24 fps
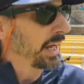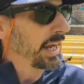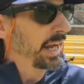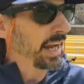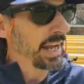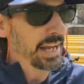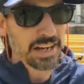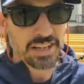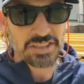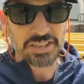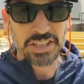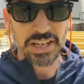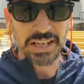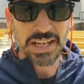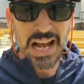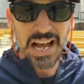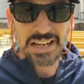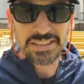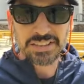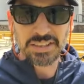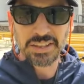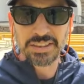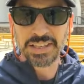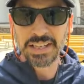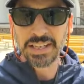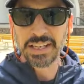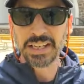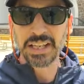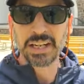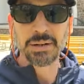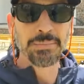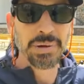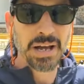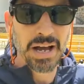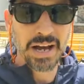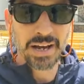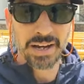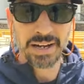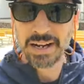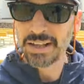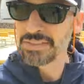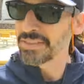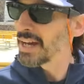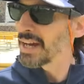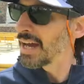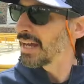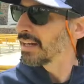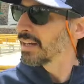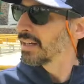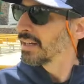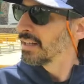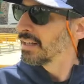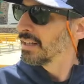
And as I got to thinking about it, I thought,